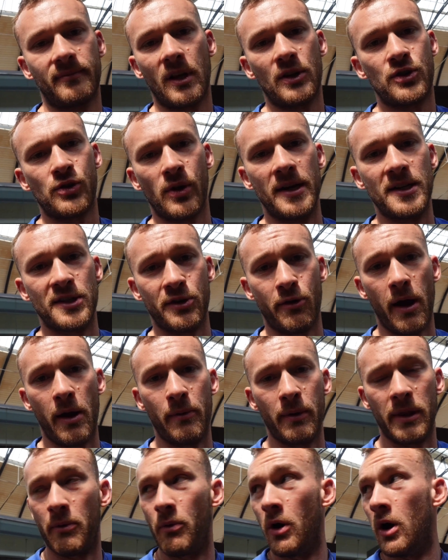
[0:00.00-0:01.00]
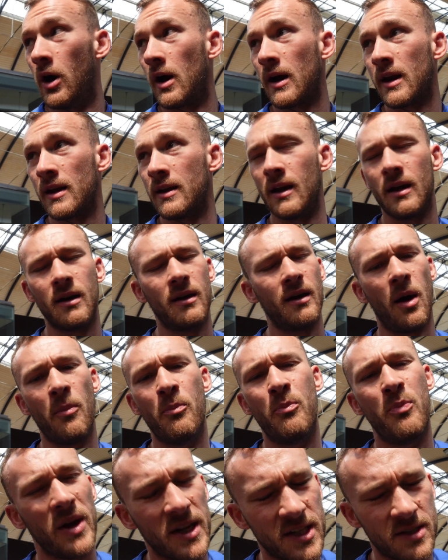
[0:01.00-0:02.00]
trains are great when they work,
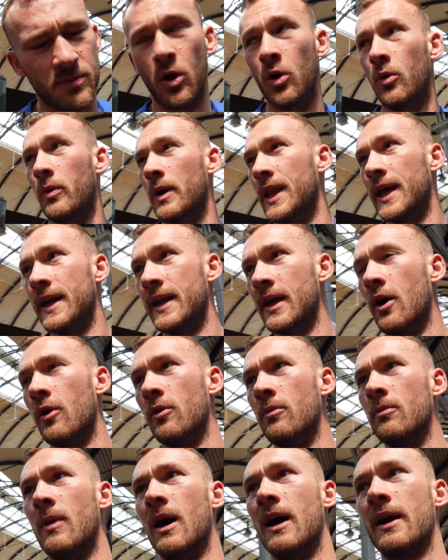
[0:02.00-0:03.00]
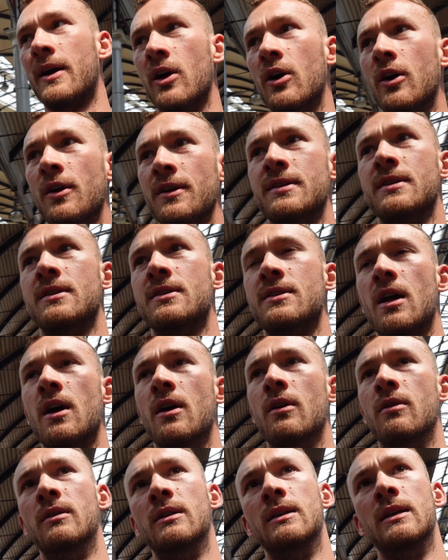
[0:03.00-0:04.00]
abysmal when they don't. My God. So
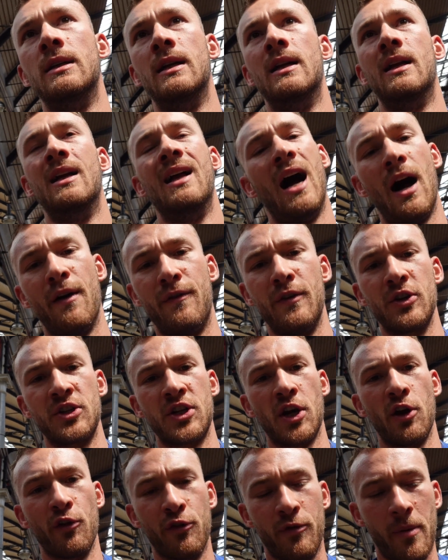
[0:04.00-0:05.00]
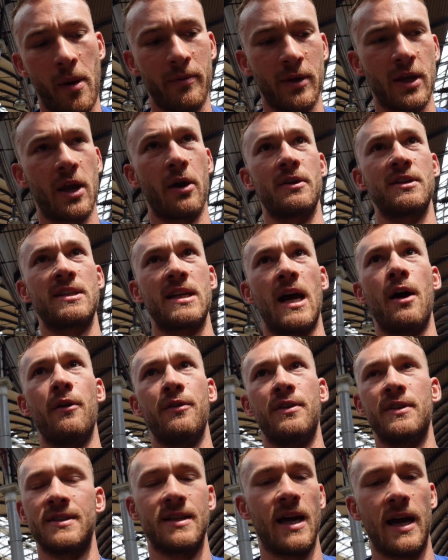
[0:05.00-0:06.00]
I feel sorry for everybody going south,
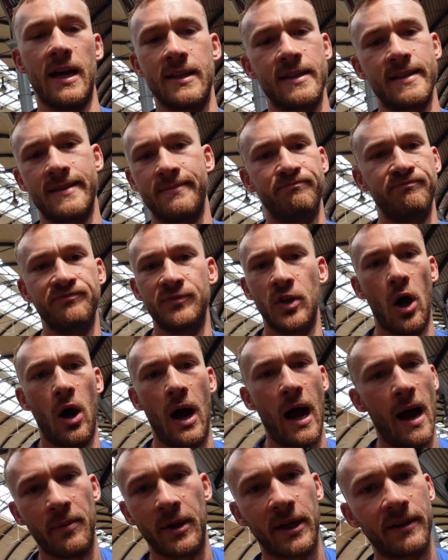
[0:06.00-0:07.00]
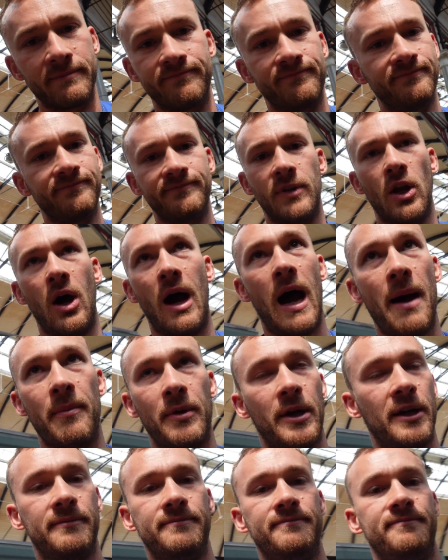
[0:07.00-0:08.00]
as that is not happening. Not happening.